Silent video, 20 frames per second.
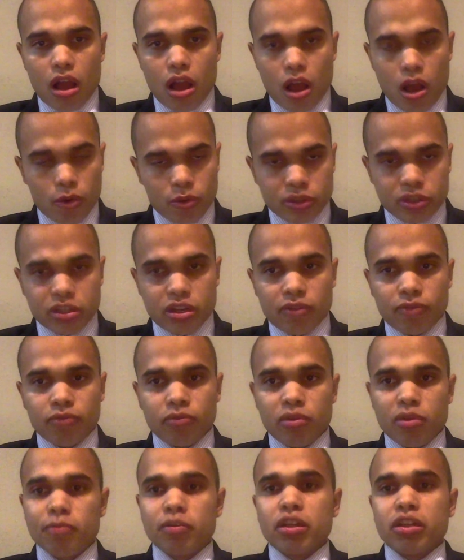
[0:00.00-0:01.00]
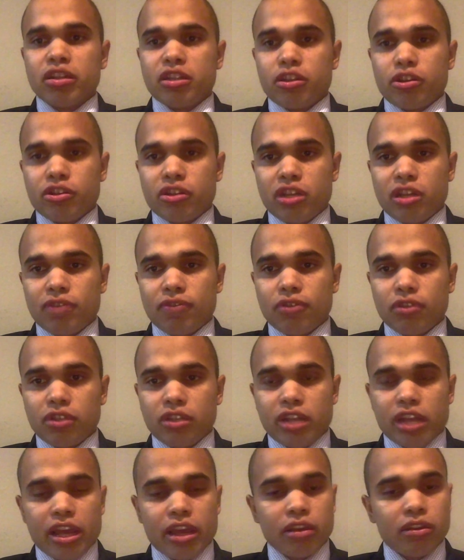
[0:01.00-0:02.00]
always stuff we would consider sinful
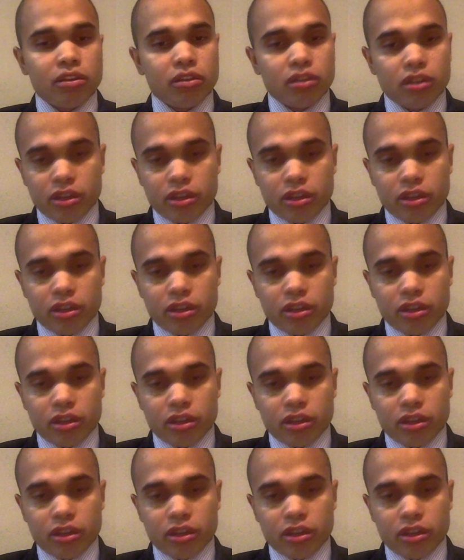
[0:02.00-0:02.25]
today.